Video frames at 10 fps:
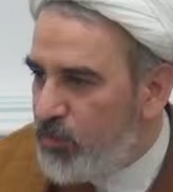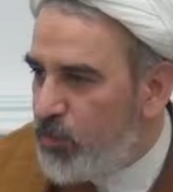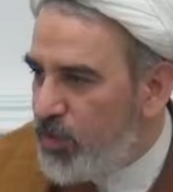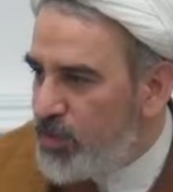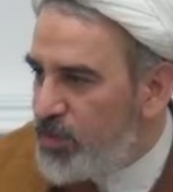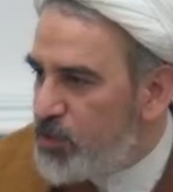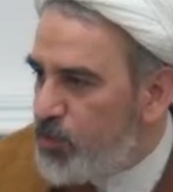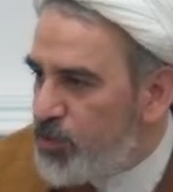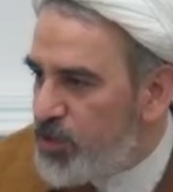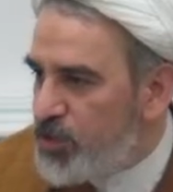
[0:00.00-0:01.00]
What is his
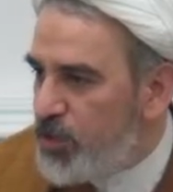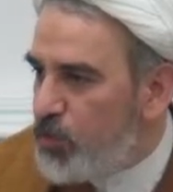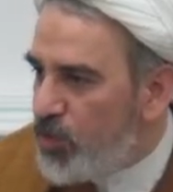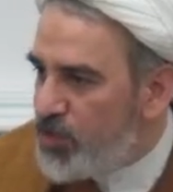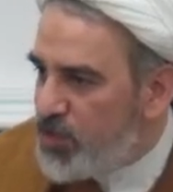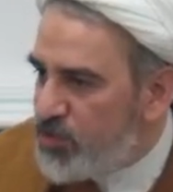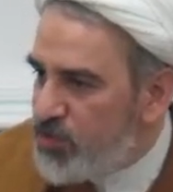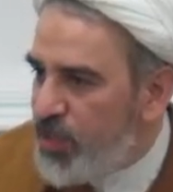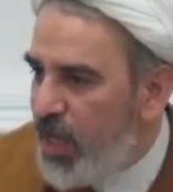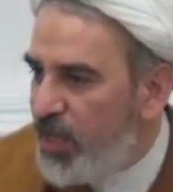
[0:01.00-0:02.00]
position? What is
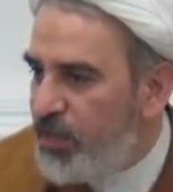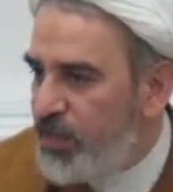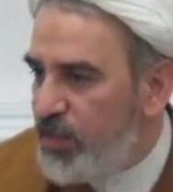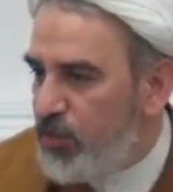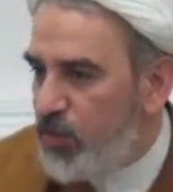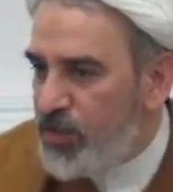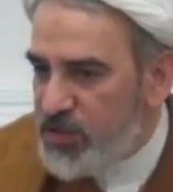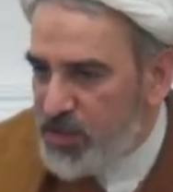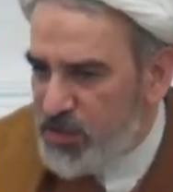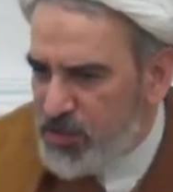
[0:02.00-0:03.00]
his reality? What
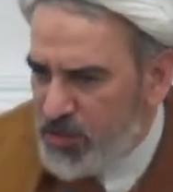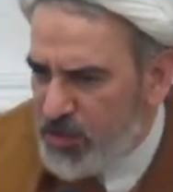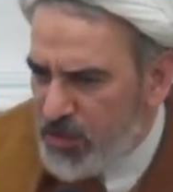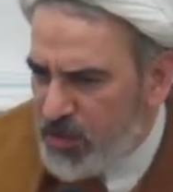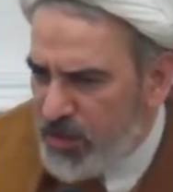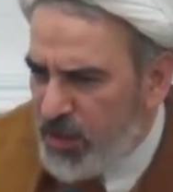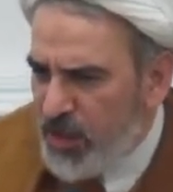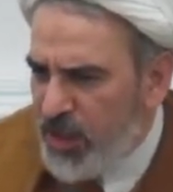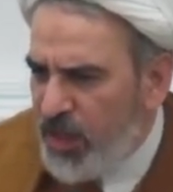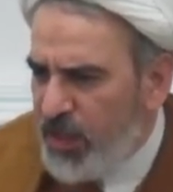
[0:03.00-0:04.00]
is his,
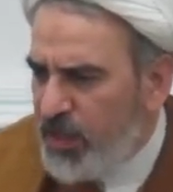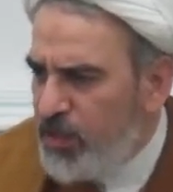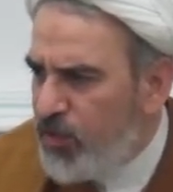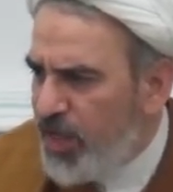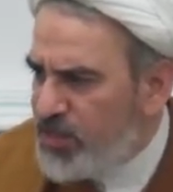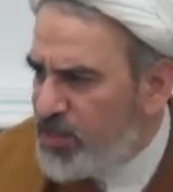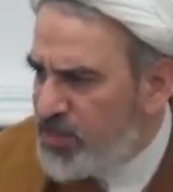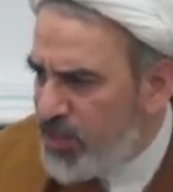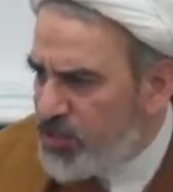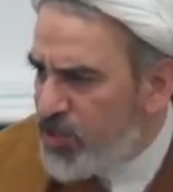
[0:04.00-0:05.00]
you know,
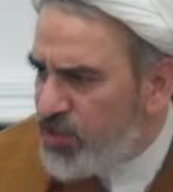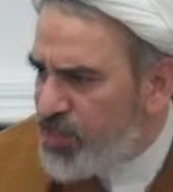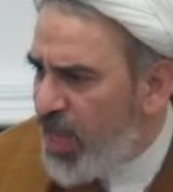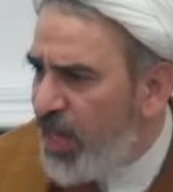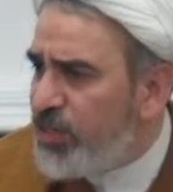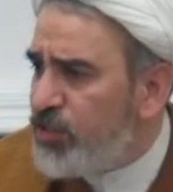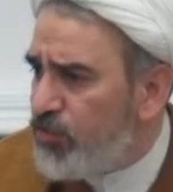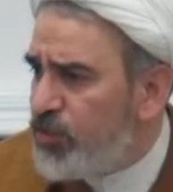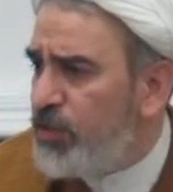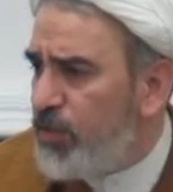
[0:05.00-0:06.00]
existential reality
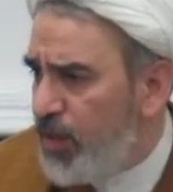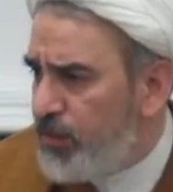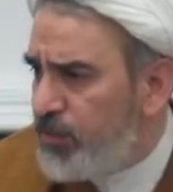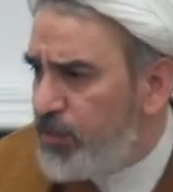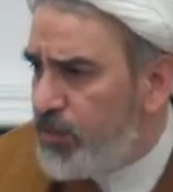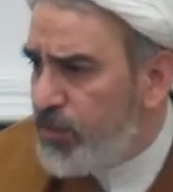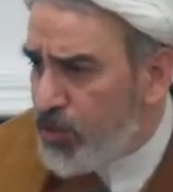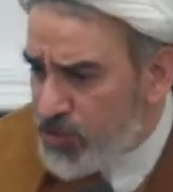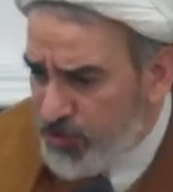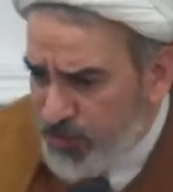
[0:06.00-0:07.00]
of the imam?
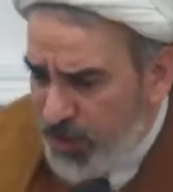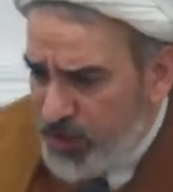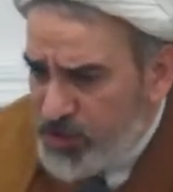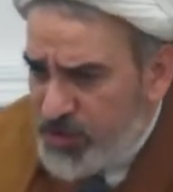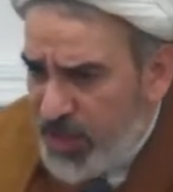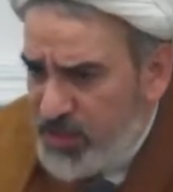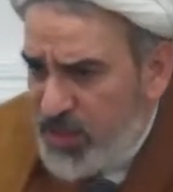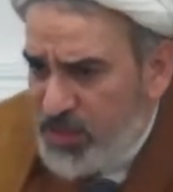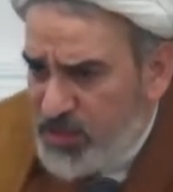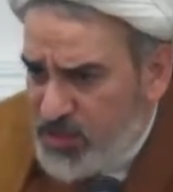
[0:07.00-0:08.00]
Because if we understand
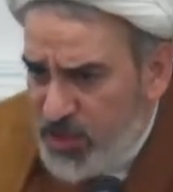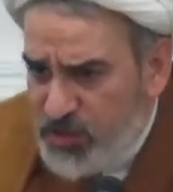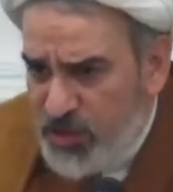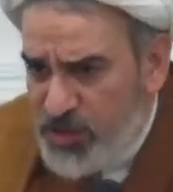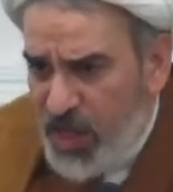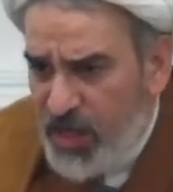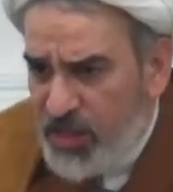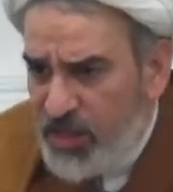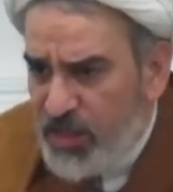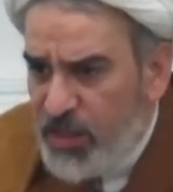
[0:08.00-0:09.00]
his existential
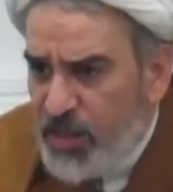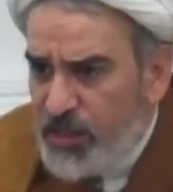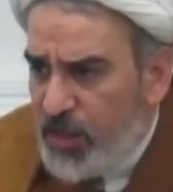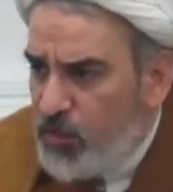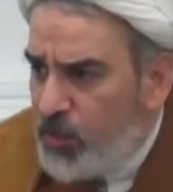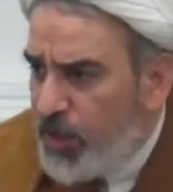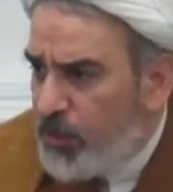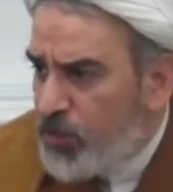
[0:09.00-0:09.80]
reality, then we'll be